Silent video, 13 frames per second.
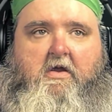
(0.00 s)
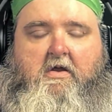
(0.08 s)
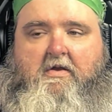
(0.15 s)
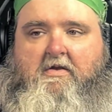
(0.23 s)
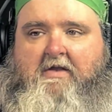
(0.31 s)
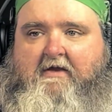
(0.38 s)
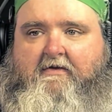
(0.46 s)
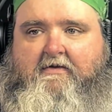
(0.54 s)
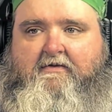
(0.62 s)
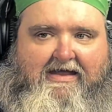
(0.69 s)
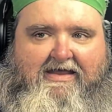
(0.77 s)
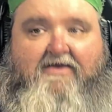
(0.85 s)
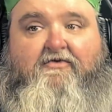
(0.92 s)
like
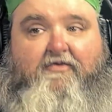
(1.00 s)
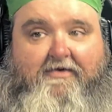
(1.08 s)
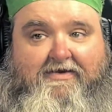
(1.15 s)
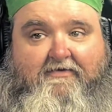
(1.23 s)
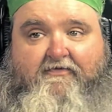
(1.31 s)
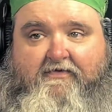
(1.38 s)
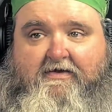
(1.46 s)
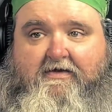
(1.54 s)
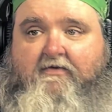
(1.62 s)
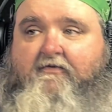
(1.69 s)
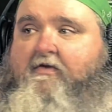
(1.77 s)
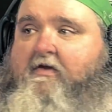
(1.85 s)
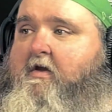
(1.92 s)
the
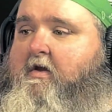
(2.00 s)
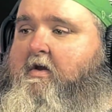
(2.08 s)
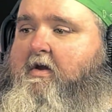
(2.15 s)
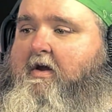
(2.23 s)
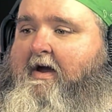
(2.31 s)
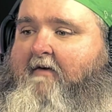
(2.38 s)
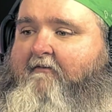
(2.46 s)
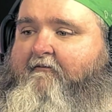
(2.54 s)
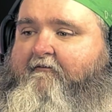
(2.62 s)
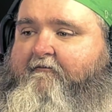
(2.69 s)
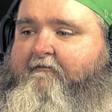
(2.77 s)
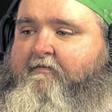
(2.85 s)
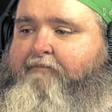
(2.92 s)
intricacies of
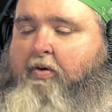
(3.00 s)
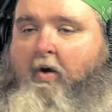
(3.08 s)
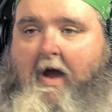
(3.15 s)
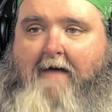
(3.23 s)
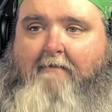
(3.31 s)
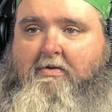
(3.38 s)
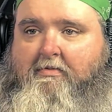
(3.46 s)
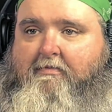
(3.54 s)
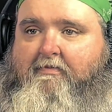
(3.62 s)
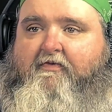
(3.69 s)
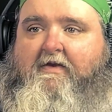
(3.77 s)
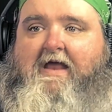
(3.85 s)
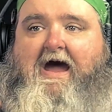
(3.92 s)

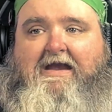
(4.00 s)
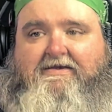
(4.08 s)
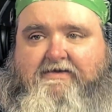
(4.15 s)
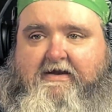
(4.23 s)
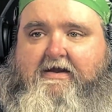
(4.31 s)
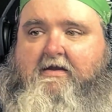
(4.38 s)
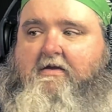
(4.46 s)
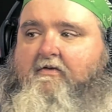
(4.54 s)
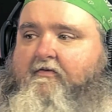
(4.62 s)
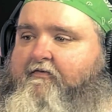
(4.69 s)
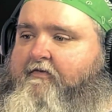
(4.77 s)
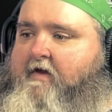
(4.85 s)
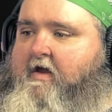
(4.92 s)
problems and
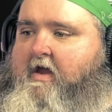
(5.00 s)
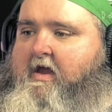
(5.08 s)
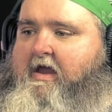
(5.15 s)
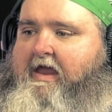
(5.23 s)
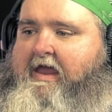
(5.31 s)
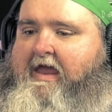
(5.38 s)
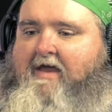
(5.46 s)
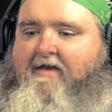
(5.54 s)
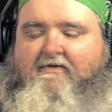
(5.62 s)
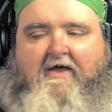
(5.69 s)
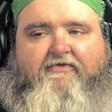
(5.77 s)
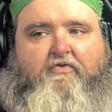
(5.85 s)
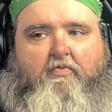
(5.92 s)
ideas, and
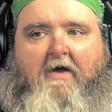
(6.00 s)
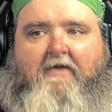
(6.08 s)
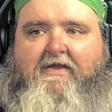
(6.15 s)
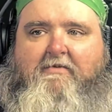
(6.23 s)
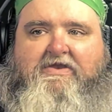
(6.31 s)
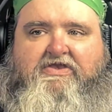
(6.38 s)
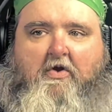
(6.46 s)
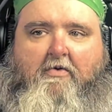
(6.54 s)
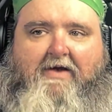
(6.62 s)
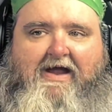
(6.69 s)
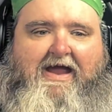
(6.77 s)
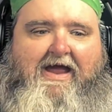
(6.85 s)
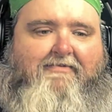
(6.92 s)
that's the one thing we don't
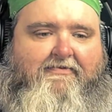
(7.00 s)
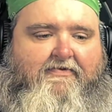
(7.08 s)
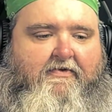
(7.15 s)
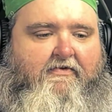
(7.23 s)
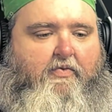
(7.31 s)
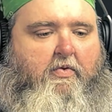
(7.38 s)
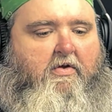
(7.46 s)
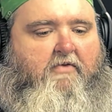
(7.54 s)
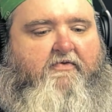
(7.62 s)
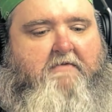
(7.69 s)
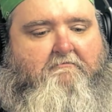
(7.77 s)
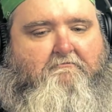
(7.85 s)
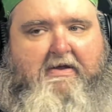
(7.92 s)
have as in this world, is
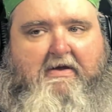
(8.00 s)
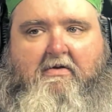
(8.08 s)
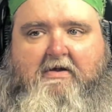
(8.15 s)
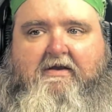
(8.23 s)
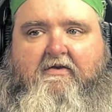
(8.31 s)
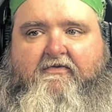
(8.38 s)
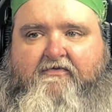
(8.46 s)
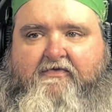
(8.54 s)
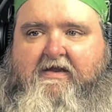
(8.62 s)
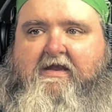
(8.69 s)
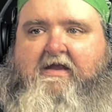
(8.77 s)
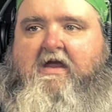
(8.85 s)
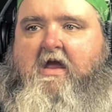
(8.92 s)
the ability to see